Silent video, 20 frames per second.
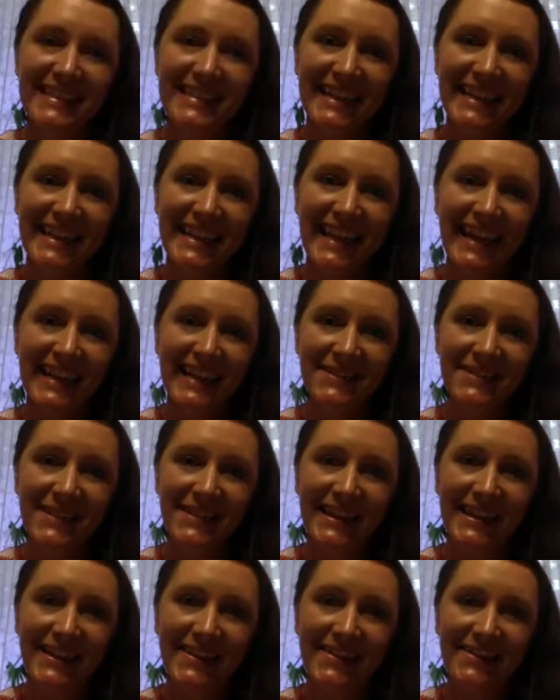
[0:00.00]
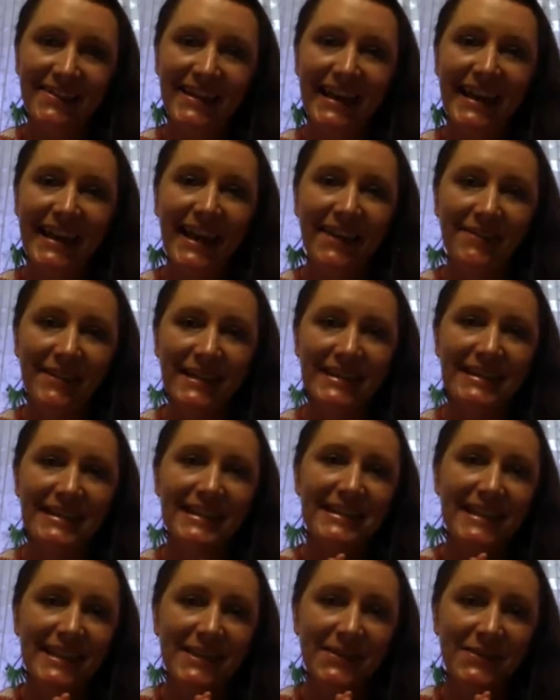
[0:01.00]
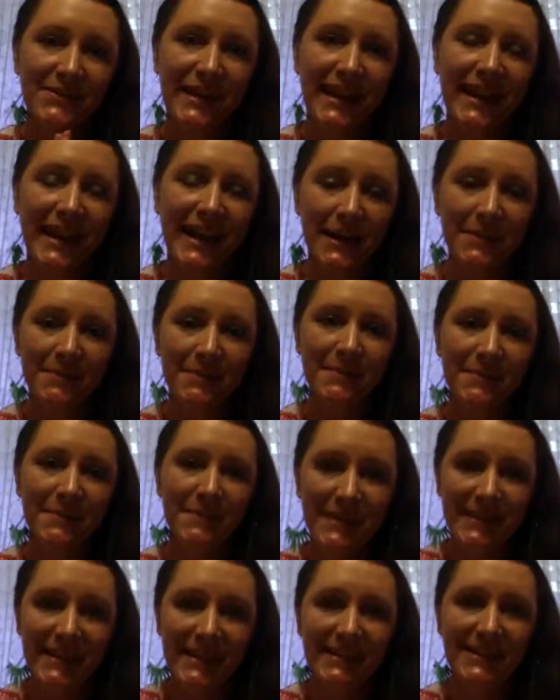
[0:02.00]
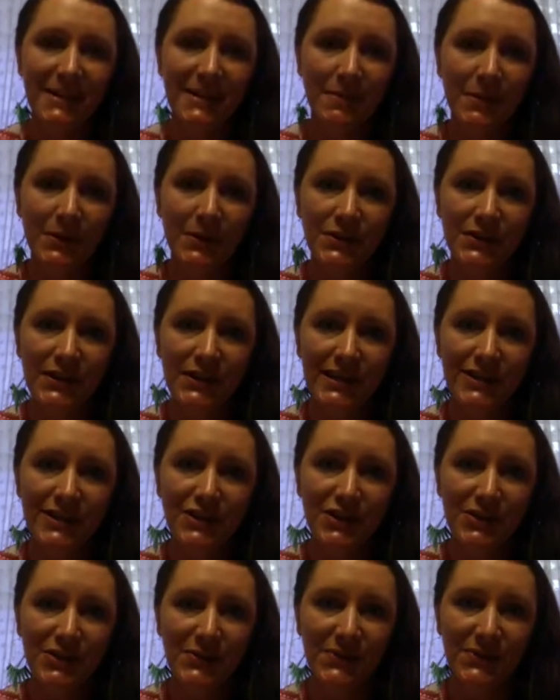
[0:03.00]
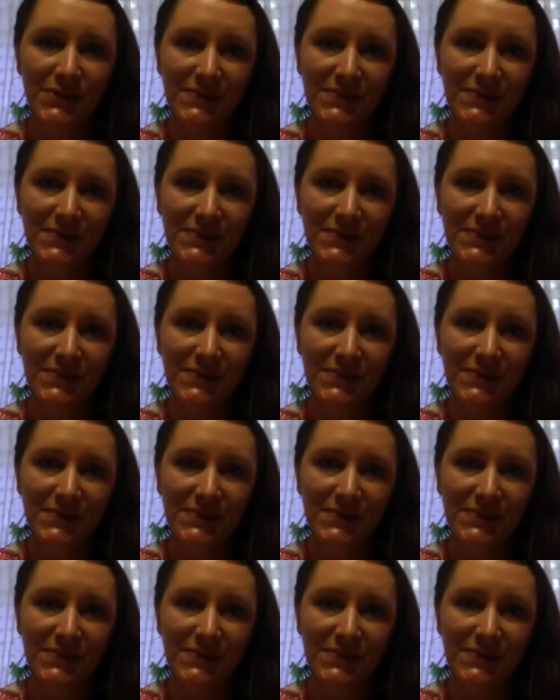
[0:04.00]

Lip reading: connect with you. I can't wait to see you when I come to Boulder this June.